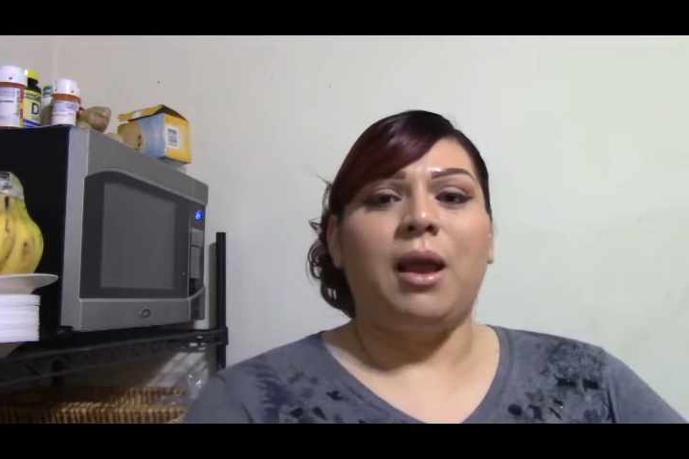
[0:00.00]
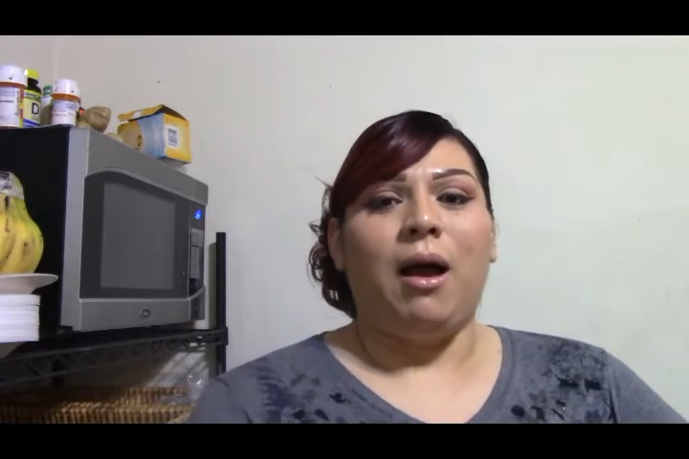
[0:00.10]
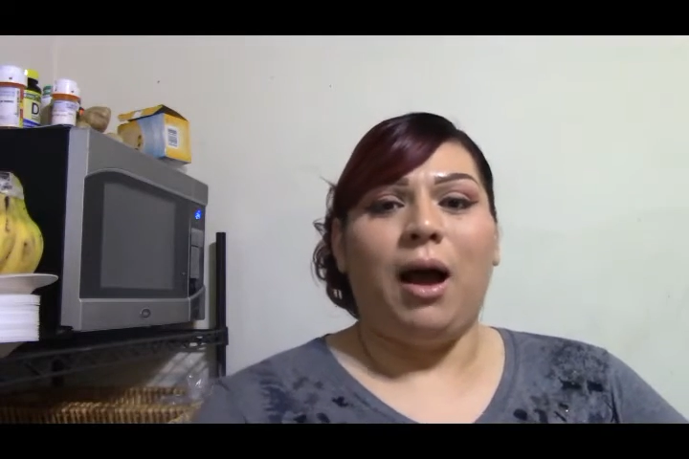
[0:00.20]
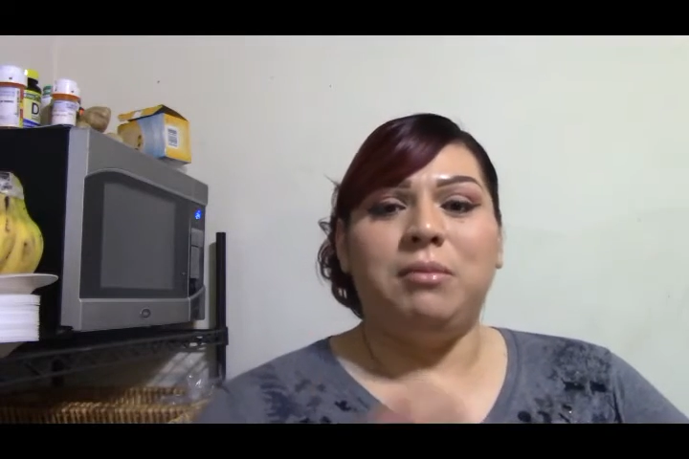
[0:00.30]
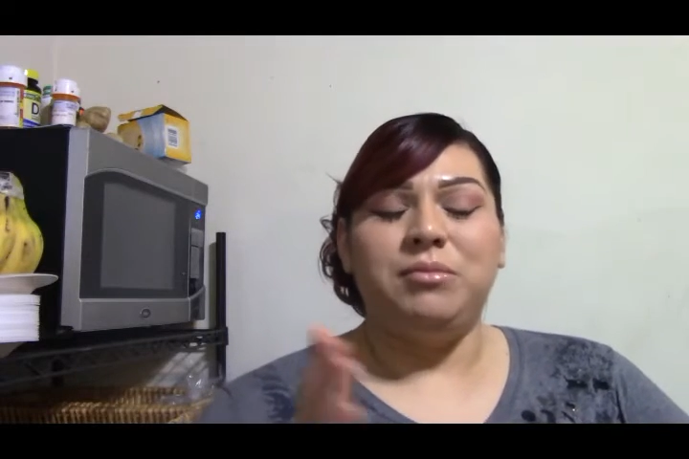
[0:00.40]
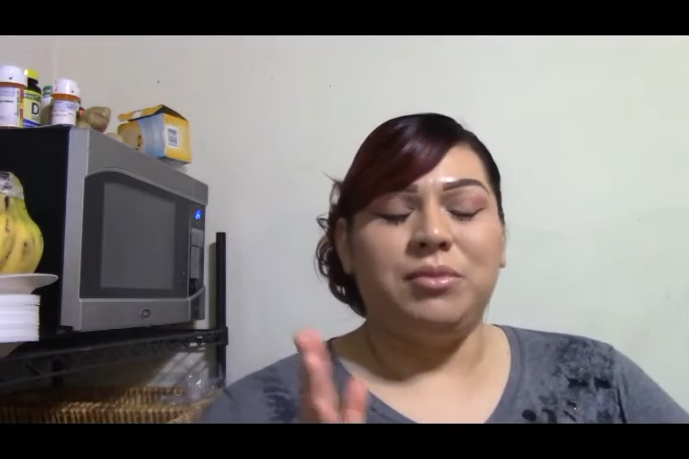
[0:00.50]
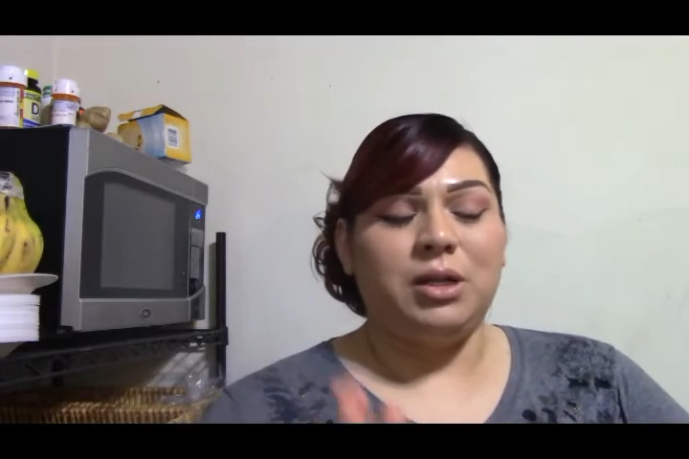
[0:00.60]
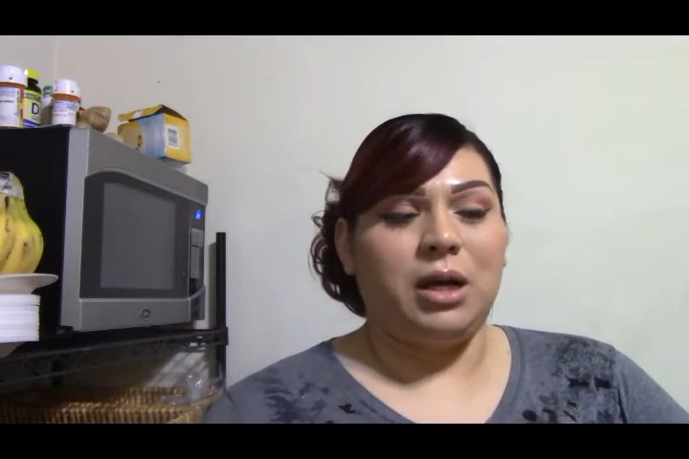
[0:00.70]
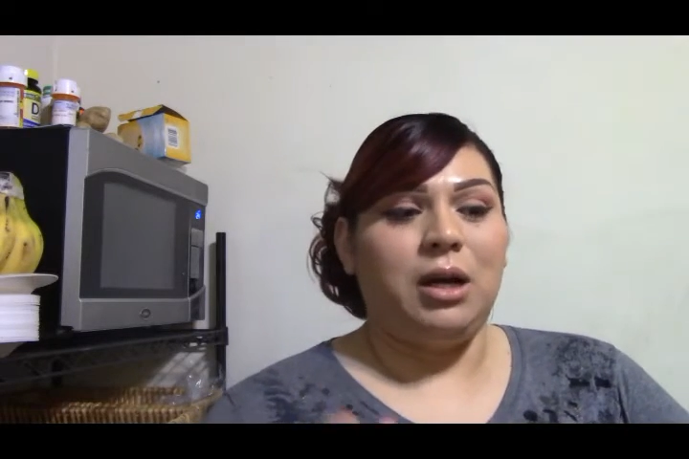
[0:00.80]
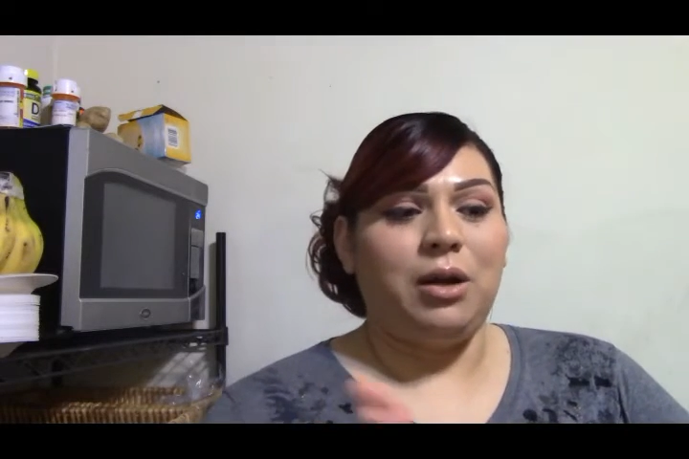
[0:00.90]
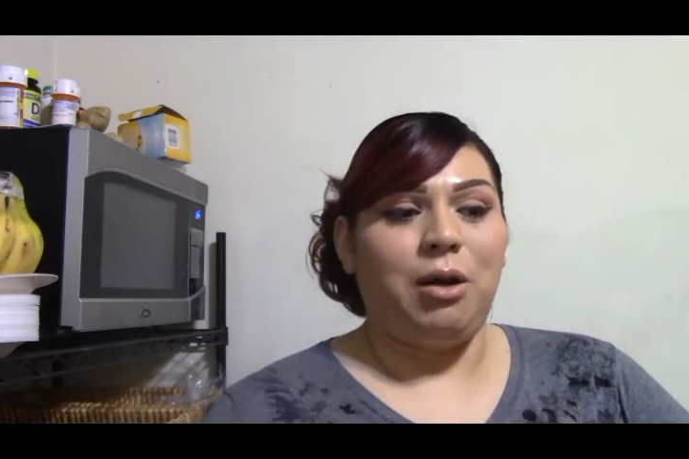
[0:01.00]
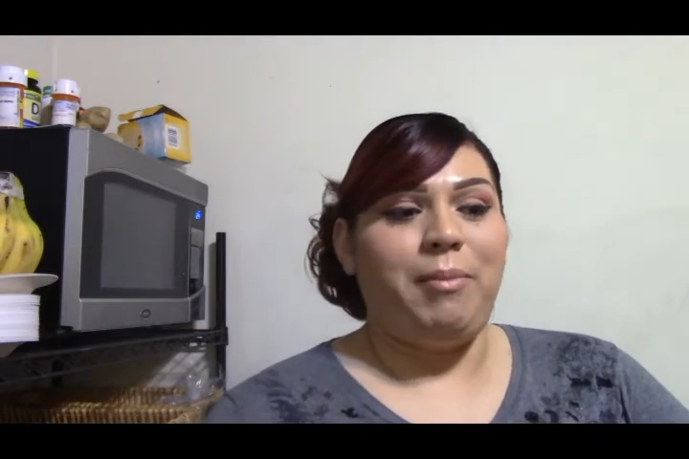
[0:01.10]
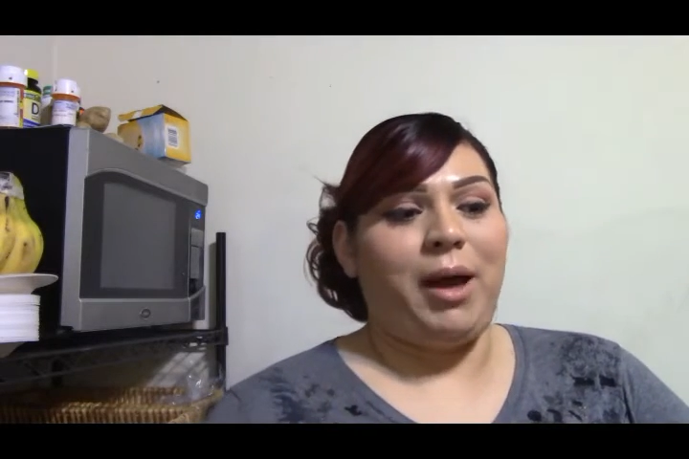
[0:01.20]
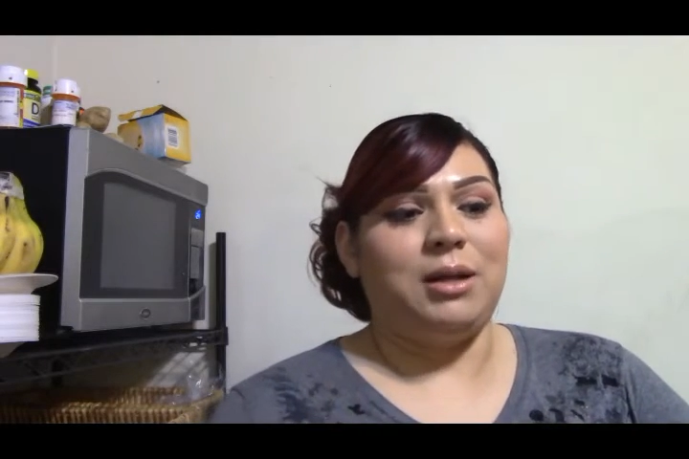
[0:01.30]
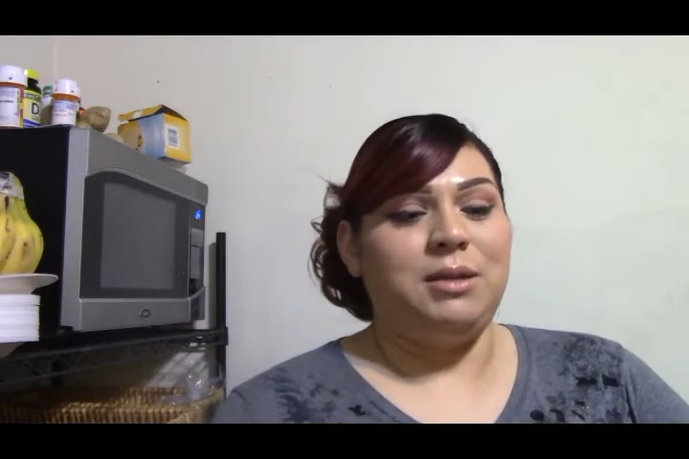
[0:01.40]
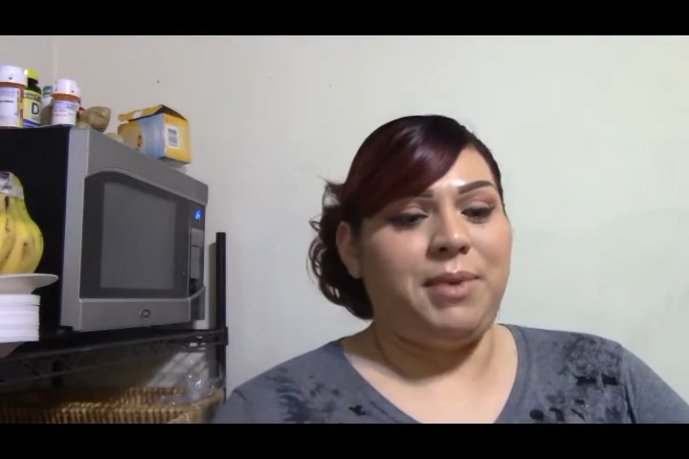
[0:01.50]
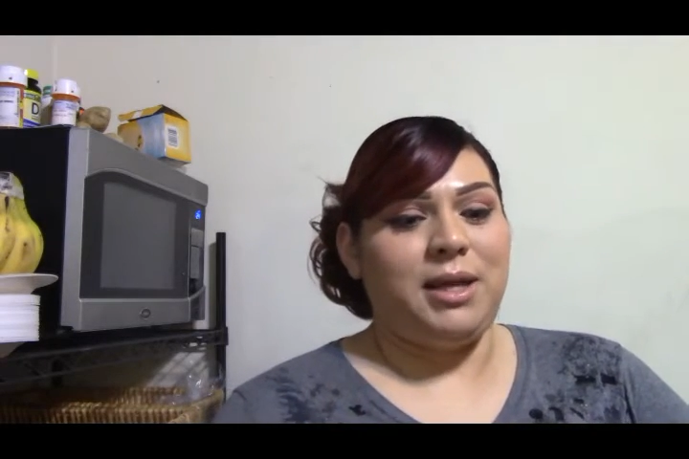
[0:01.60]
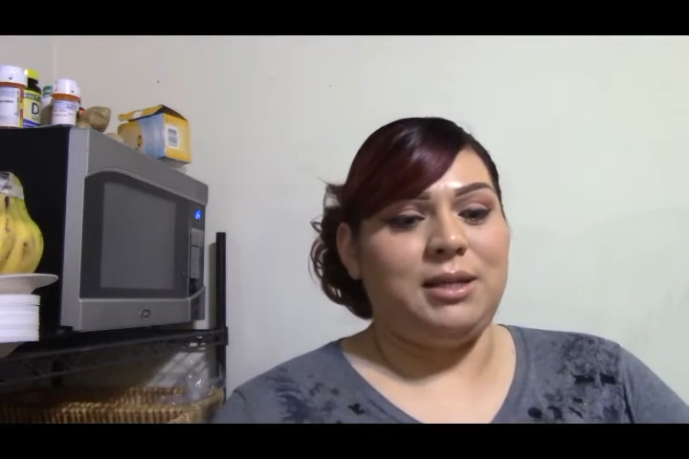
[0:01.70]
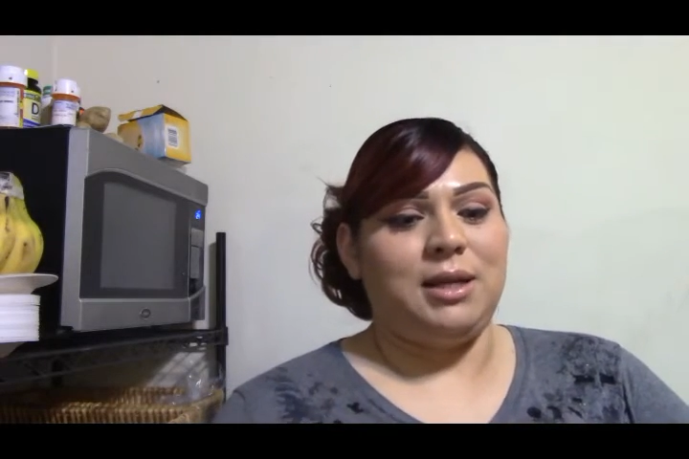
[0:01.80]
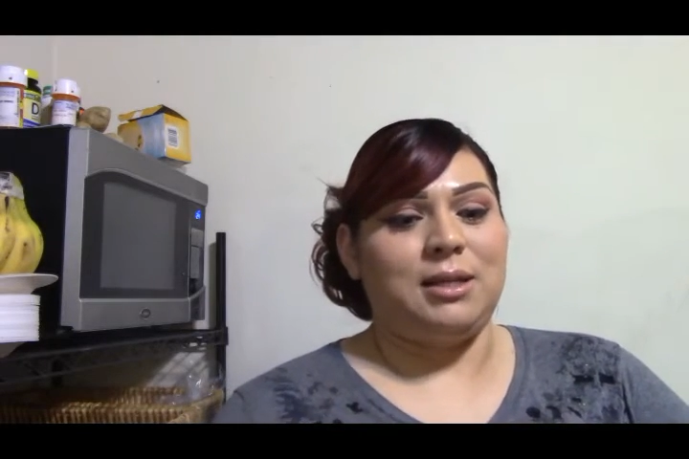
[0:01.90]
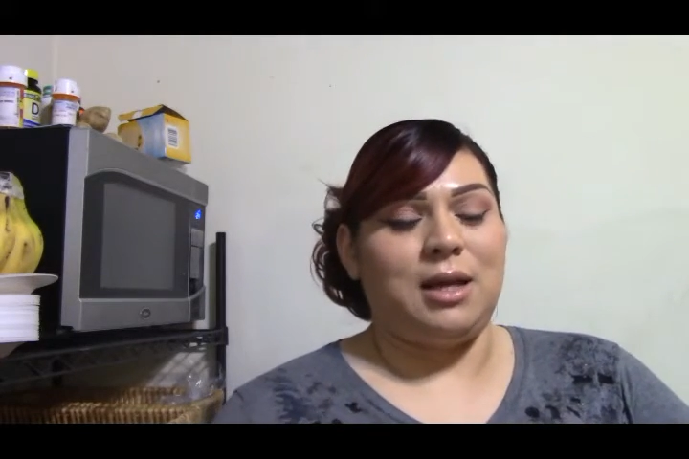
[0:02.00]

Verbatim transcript: I'm gonna go back to basics.